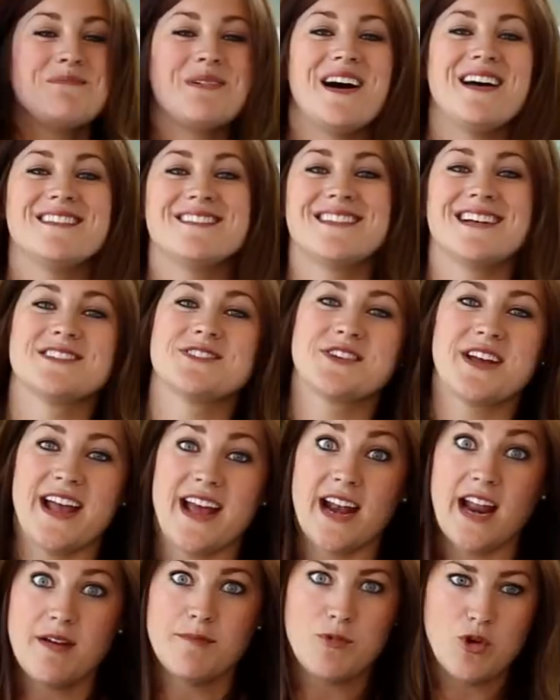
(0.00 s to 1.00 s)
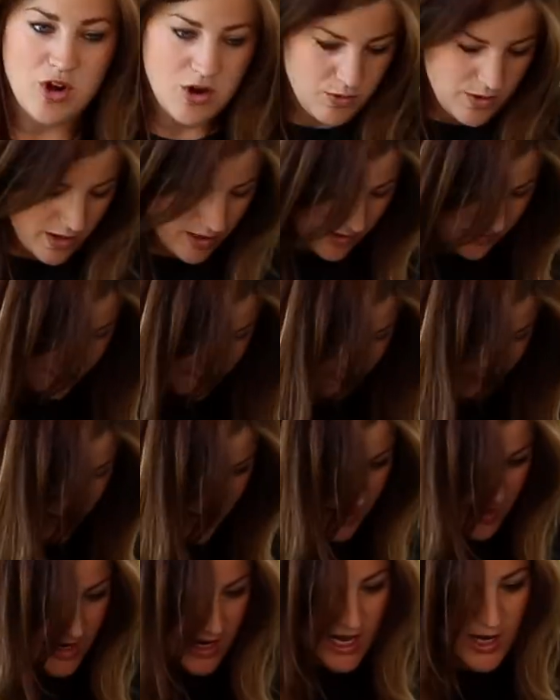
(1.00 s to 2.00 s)
but that's okay, and I'm more at work.
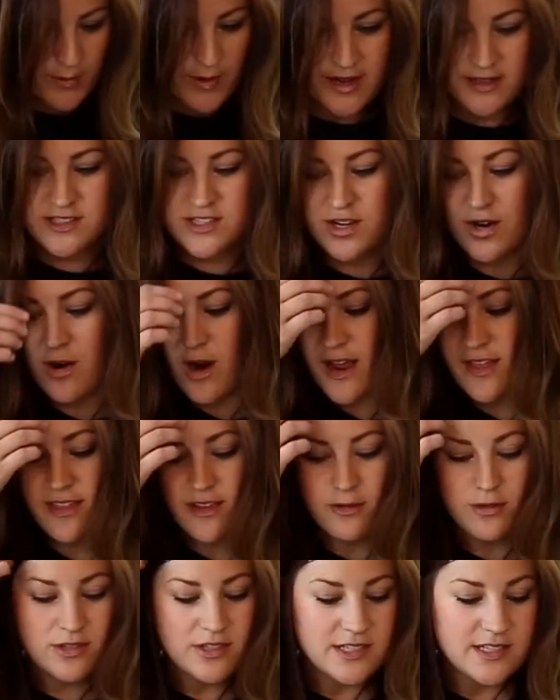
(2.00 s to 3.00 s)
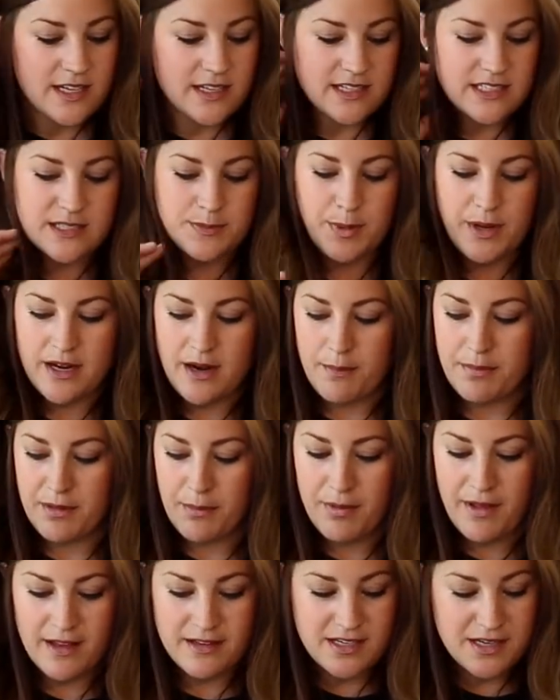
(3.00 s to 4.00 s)
Anyway, so I think we're just gonna speed up the
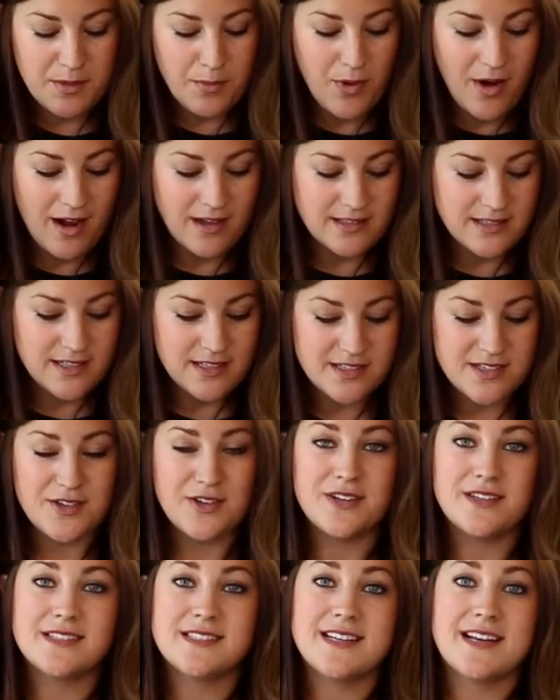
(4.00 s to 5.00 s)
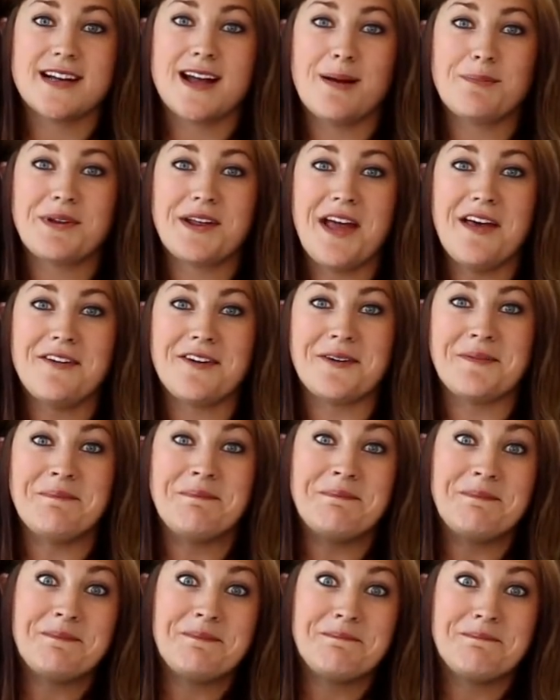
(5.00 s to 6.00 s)
planting process so you can see it come together.
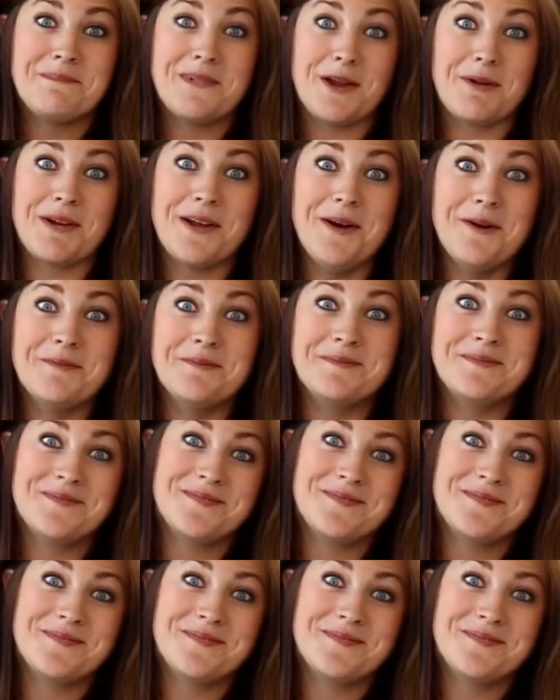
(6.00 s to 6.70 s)
Here we go.